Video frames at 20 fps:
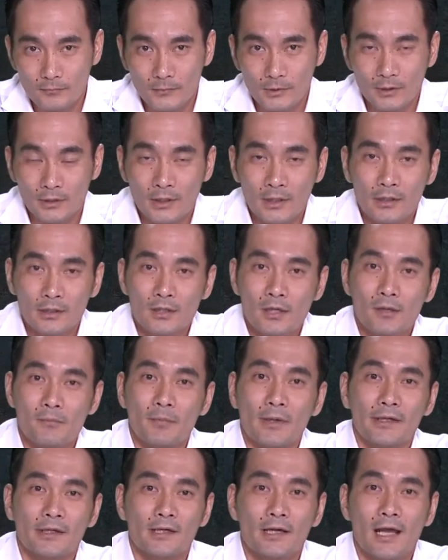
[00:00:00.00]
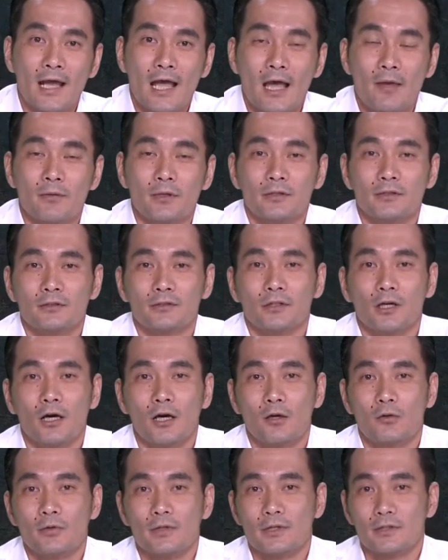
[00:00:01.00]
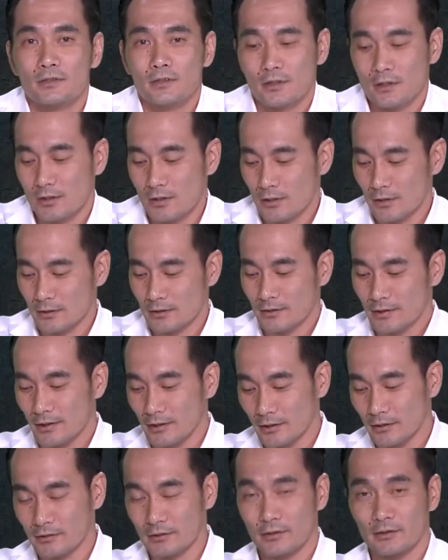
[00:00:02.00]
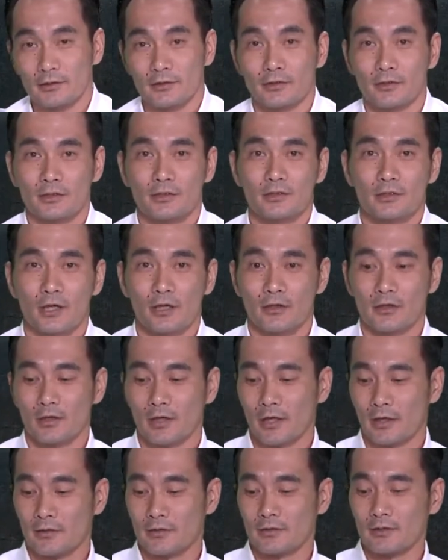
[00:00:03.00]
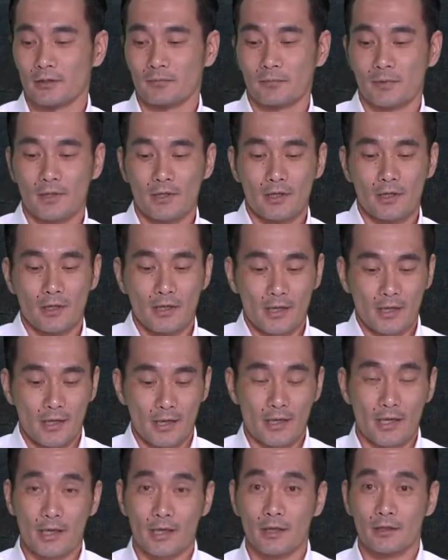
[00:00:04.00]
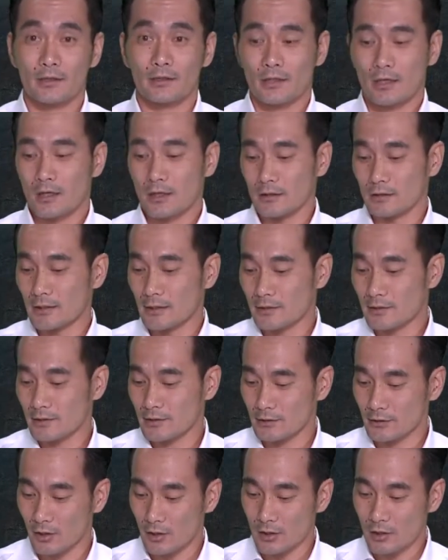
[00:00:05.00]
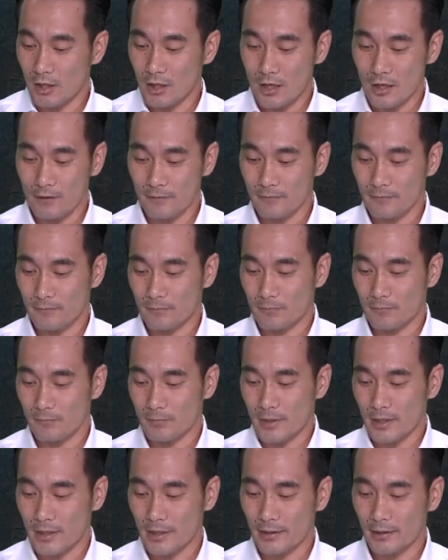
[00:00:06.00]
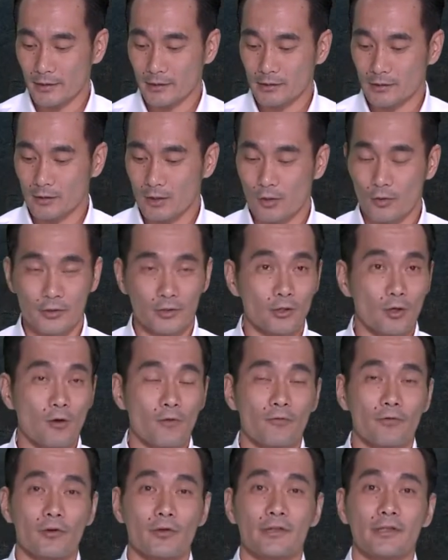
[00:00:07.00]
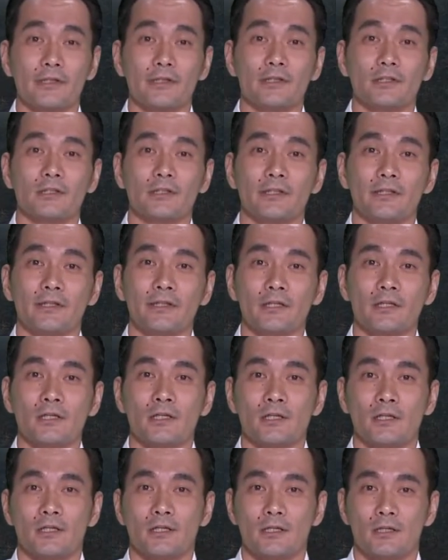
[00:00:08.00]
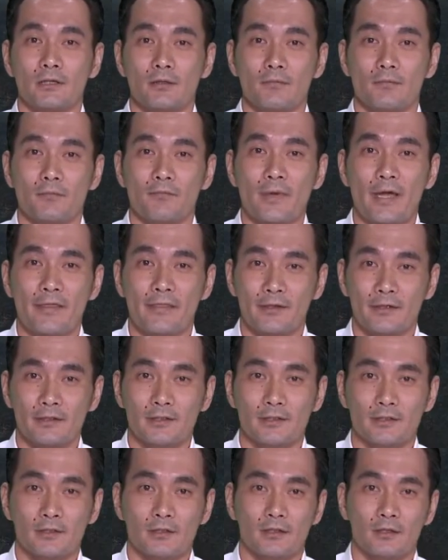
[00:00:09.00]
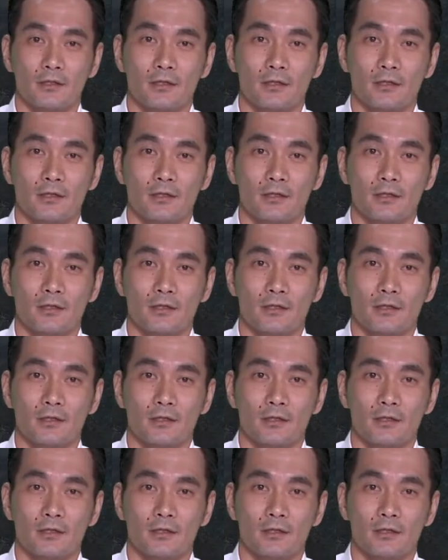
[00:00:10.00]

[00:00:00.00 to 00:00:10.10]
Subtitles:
Okay, make it a habit to always tin your soldering iron tip. And let's start off by going over the cleaning methods.